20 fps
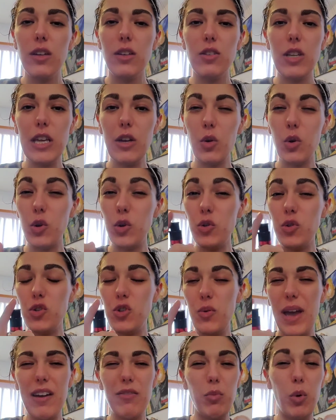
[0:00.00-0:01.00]
in order
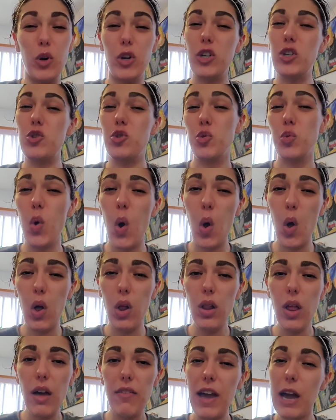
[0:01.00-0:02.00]
to have more
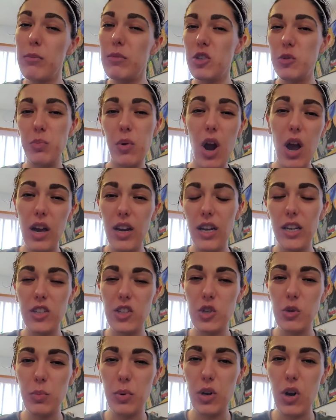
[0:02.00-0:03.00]
control of how much product
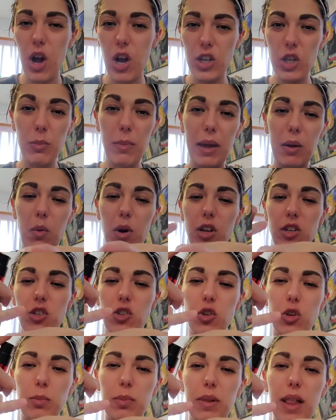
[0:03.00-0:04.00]
you put on, you may want
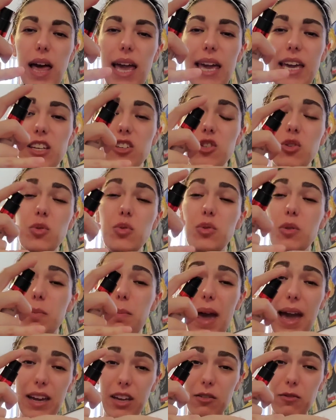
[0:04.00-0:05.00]
to apply it to the
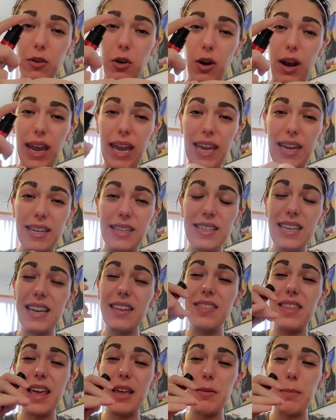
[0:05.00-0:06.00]
back of your hand
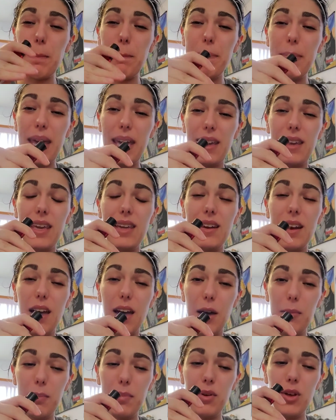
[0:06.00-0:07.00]
and then pick it
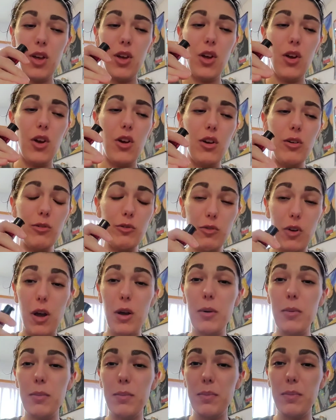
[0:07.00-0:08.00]
up
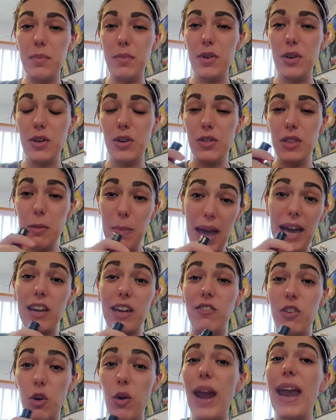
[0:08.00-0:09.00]
from the back
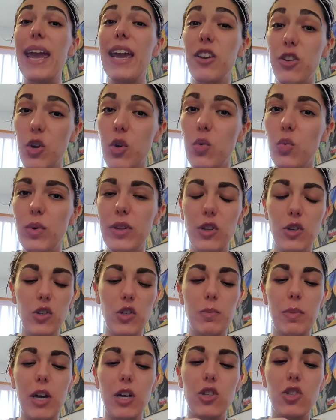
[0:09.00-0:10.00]
of your hand with your
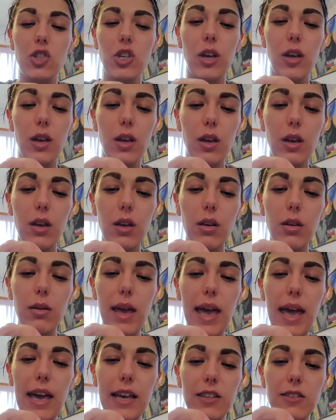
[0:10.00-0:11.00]
sponge.
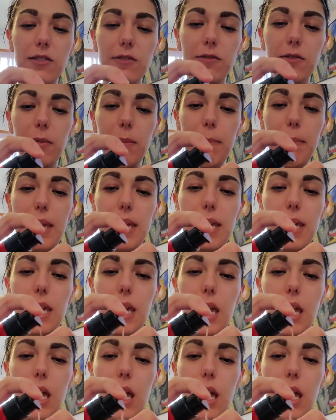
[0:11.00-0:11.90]
As for me,